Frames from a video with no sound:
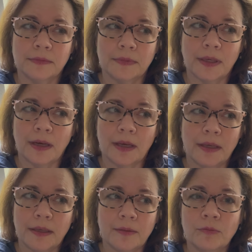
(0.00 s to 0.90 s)

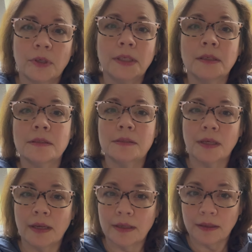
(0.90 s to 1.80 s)
I am running on
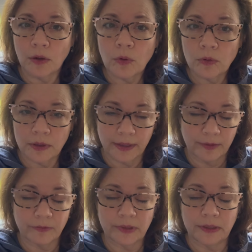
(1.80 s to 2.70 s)
Diet Coke
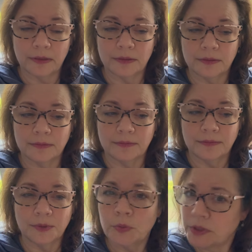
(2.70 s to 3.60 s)
caffeine,
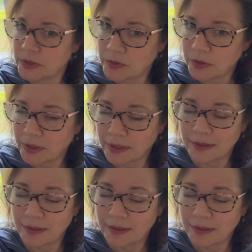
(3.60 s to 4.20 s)
which is good.